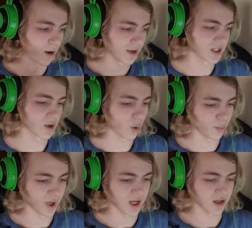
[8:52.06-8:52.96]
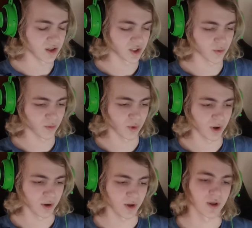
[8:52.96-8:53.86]
on his homepage
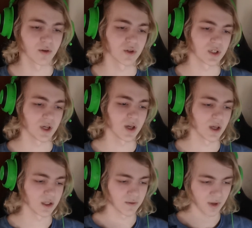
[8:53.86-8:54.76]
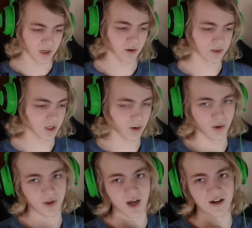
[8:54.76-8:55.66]
where you get to see his videos and
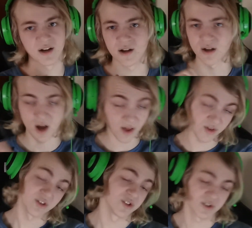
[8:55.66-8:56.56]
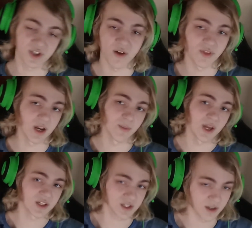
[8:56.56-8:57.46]
all that other stuff that he
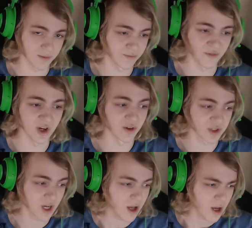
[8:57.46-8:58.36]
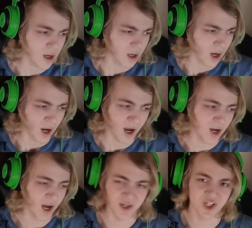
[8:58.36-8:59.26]
makes uh, videos.
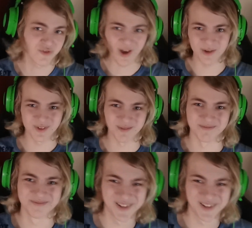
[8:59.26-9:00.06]
I just found him.